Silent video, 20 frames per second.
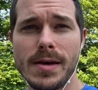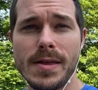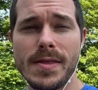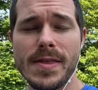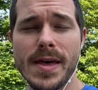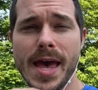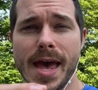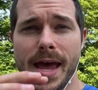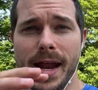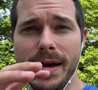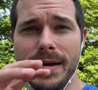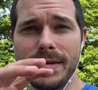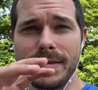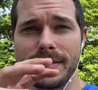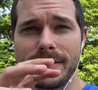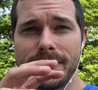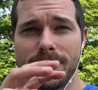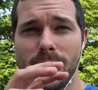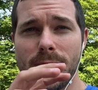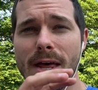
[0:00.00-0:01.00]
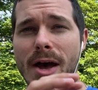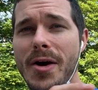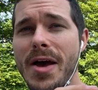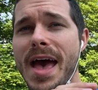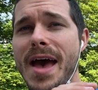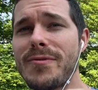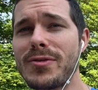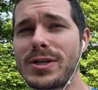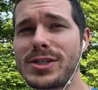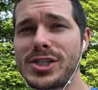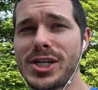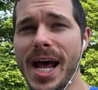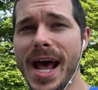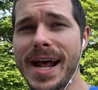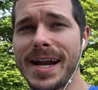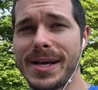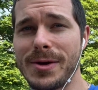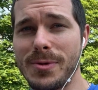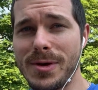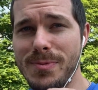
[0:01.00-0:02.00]
then, without ever
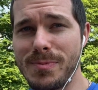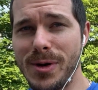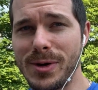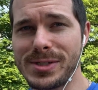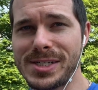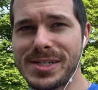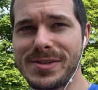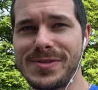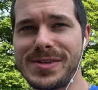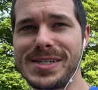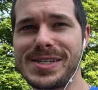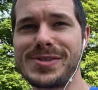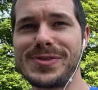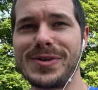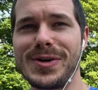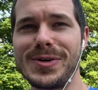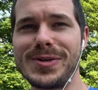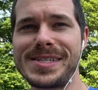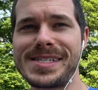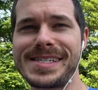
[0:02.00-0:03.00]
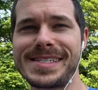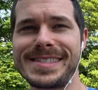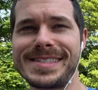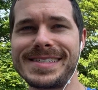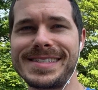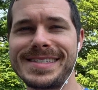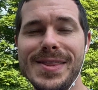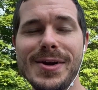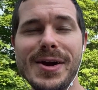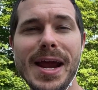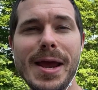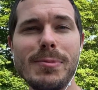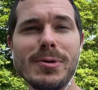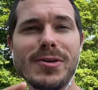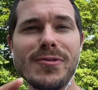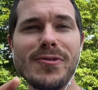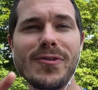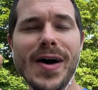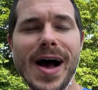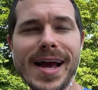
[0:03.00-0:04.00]
chatting with most of these folks, they're able
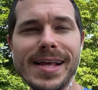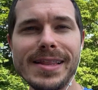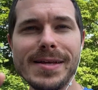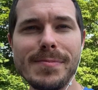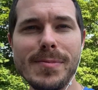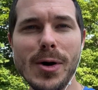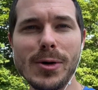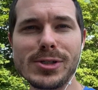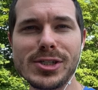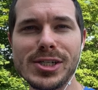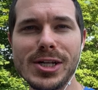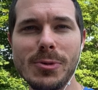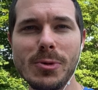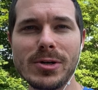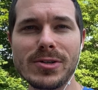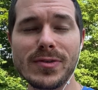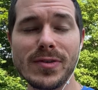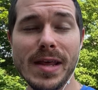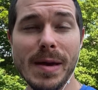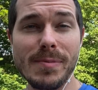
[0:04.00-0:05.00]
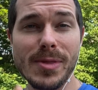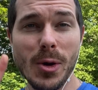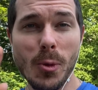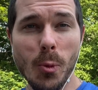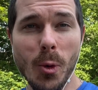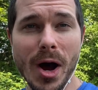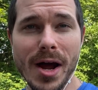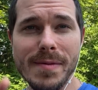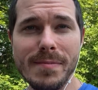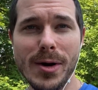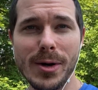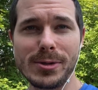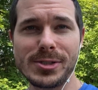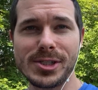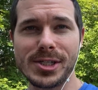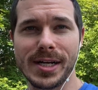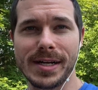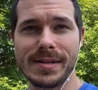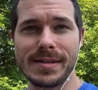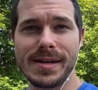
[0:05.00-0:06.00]
to find the motion that works for them, the one
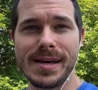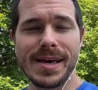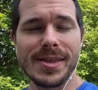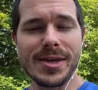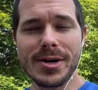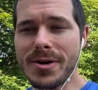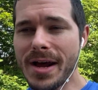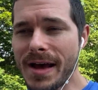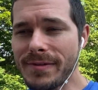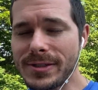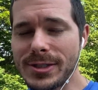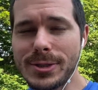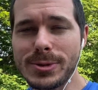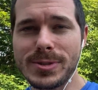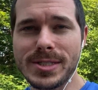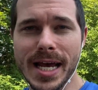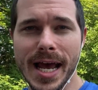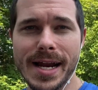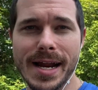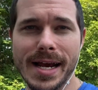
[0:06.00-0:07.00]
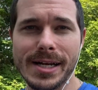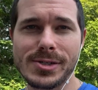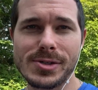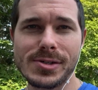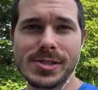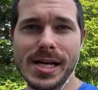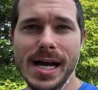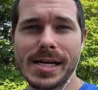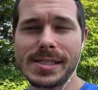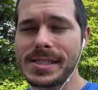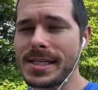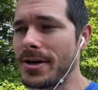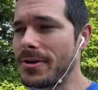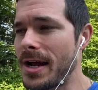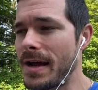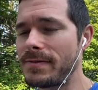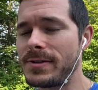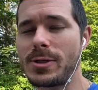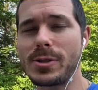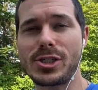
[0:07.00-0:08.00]
motion. They don't have to do 10 exercises. They don't
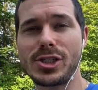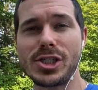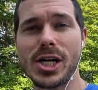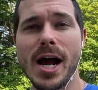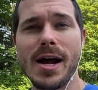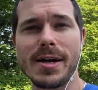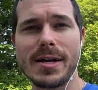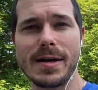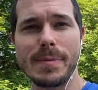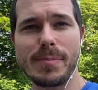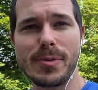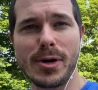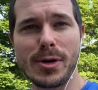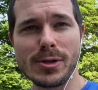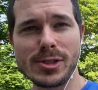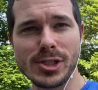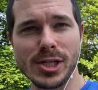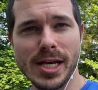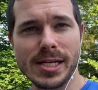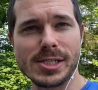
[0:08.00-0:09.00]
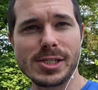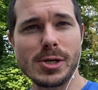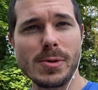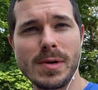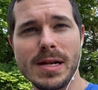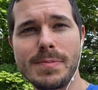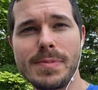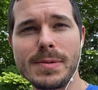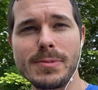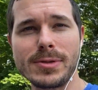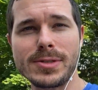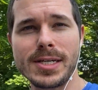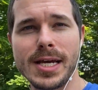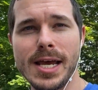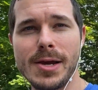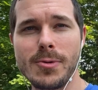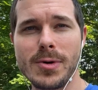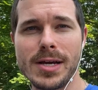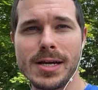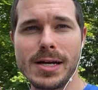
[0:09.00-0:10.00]
have to do a shotgun approach like so many people
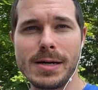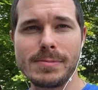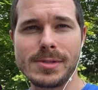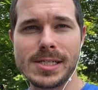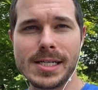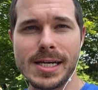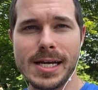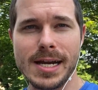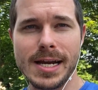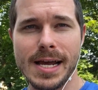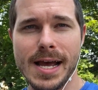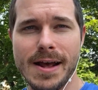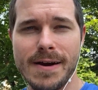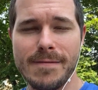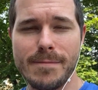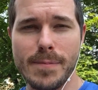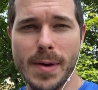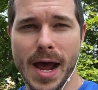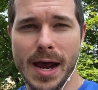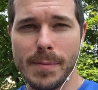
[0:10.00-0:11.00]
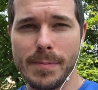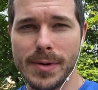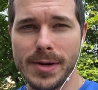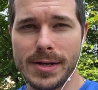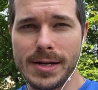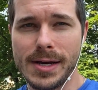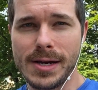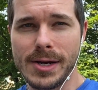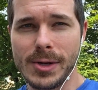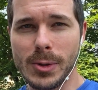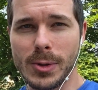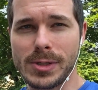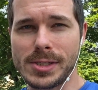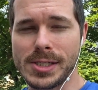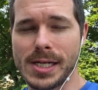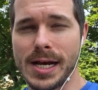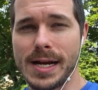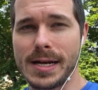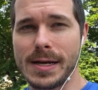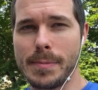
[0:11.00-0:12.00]
take when it comes to getting out of back butt or
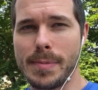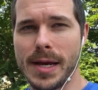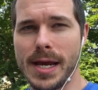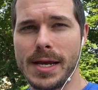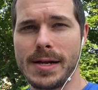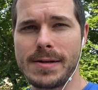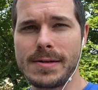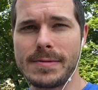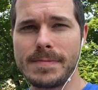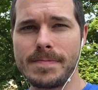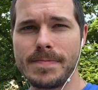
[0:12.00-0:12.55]
sciatica pain.